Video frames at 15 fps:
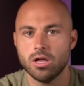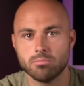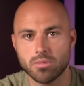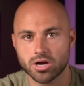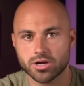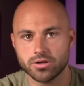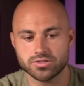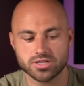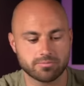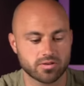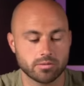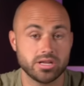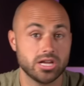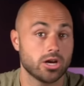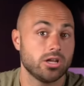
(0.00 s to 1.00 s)
Market goes up
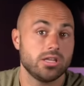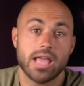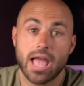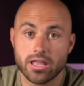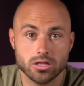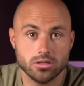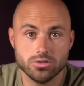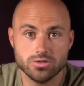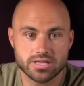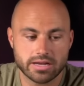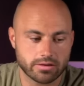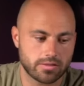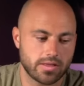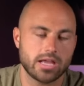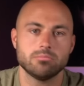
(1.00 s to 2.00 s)
from here, yeah, you lose
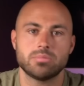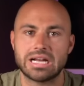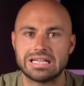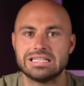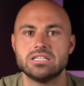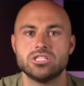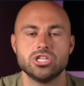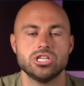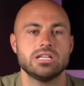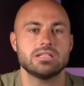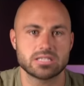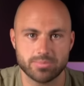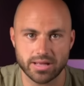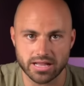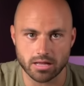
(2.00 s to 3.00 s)
everything, but at least you didn't
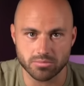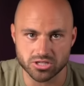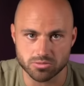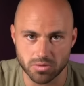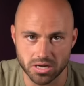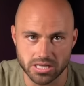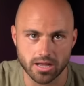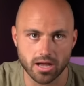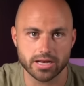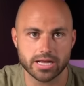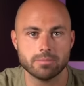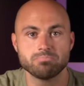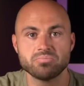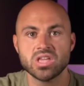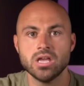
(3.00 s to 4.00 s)
spend that much money on it.